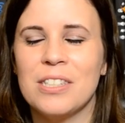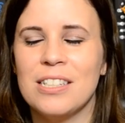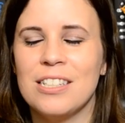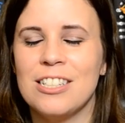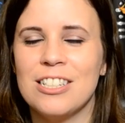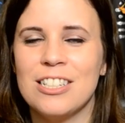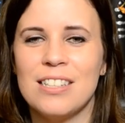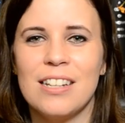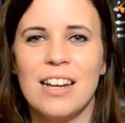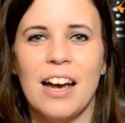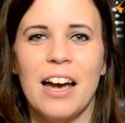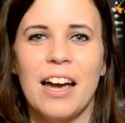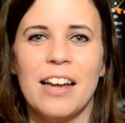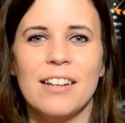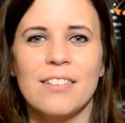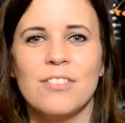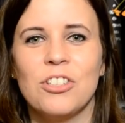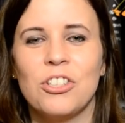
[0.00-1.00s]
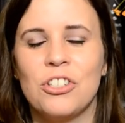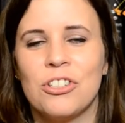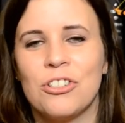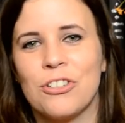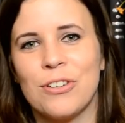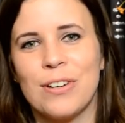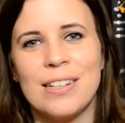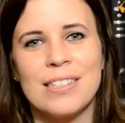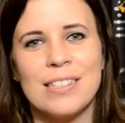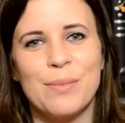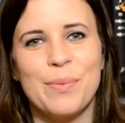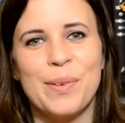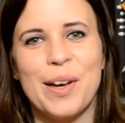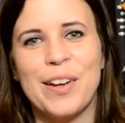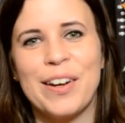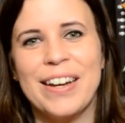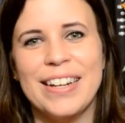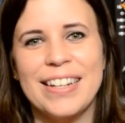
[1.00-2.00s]
and just not stress
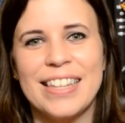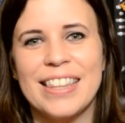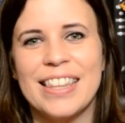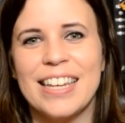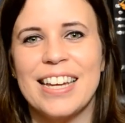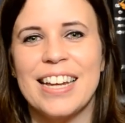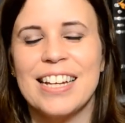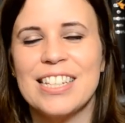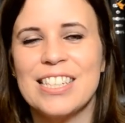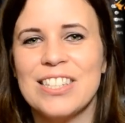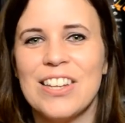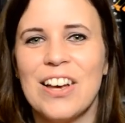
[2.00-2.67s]
about anything.